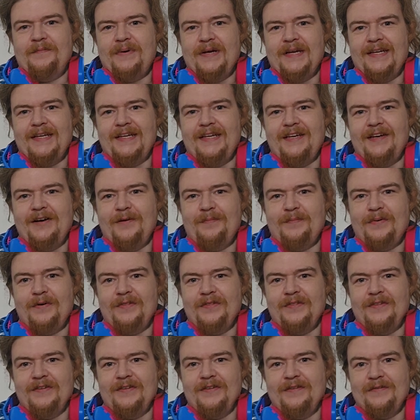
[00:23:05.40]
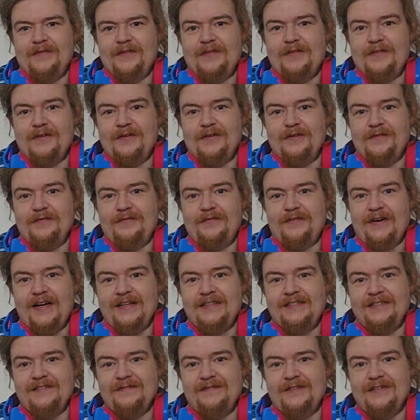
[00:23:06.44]
pinky up on the third
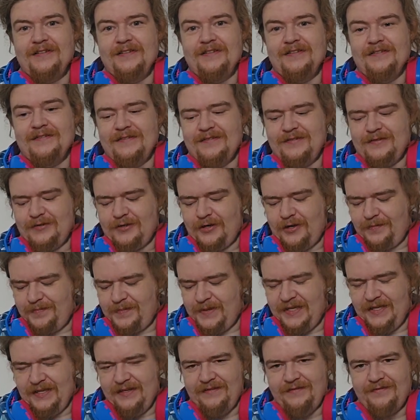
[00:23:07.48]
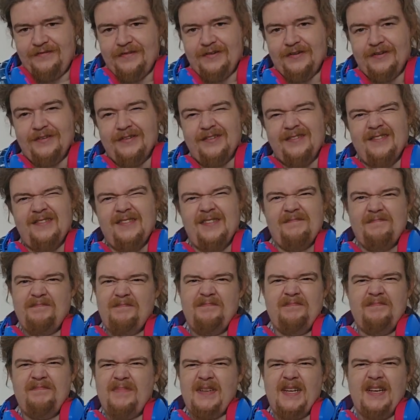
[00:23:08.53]
fret of the top E for a
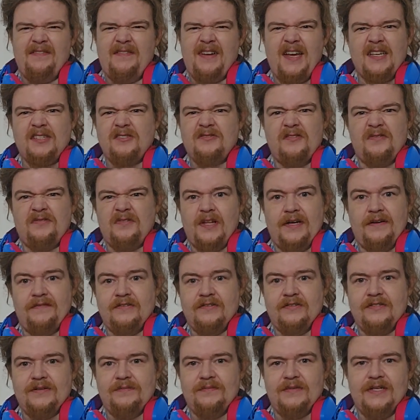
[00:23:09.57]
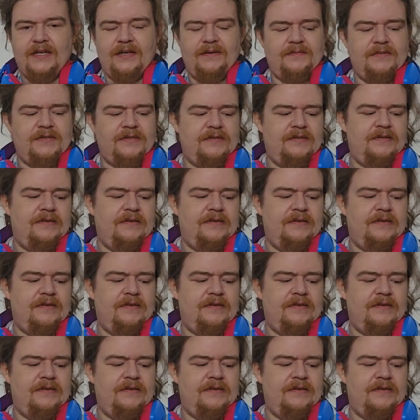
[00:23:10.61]
bit of extra flavor sometimes.